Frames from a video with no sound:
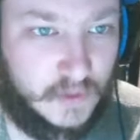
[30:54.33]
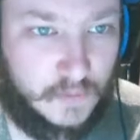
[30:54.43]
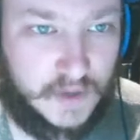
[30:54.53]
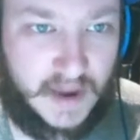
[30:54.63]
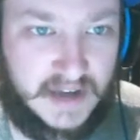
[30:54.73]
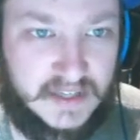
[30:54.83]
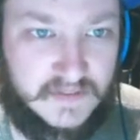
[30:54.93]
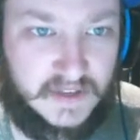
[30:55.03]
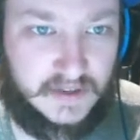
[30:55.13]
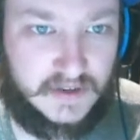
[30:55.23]
We might
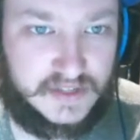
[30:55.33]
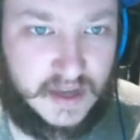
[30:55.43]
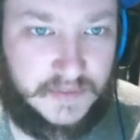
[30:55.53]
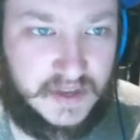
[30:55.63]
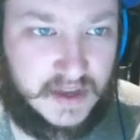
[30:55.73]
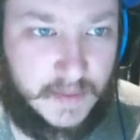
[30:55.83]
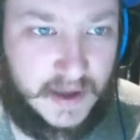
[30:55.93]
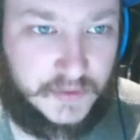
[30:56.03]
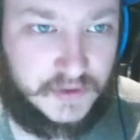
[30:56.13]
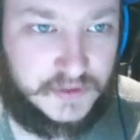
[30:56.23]
even learn something
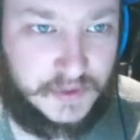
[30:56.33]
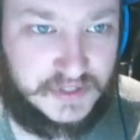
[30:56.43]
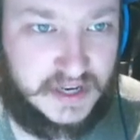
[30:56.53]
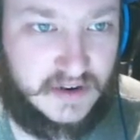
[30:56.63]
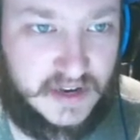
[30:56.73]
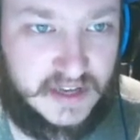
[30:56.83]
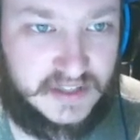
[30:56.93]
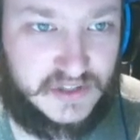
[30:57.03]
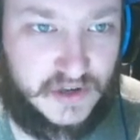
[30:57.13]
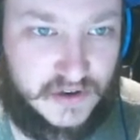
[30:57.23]
about those mysterious
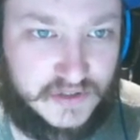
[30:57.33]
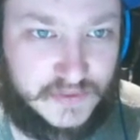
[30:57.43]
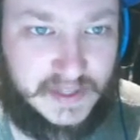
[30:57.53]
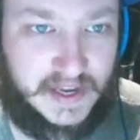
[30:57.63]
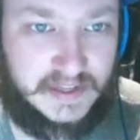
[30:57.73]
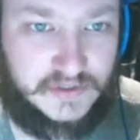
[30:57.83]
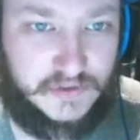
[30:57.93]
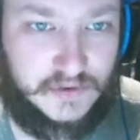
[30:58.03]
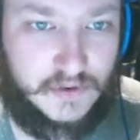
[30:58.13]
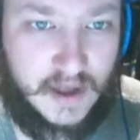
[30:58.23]
stones related
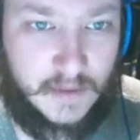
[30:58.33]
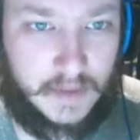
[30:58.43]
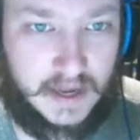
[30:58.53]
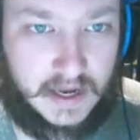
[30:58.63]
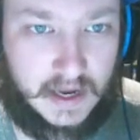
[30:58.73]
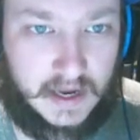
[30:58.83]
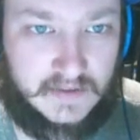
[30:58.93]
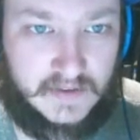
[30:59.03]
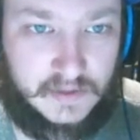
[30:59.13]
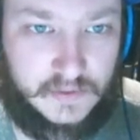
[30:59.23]
to mega
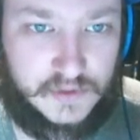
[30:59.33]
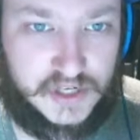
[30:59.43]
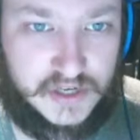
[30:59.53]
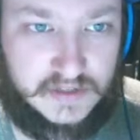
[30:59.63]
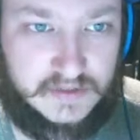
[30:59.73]
evolution.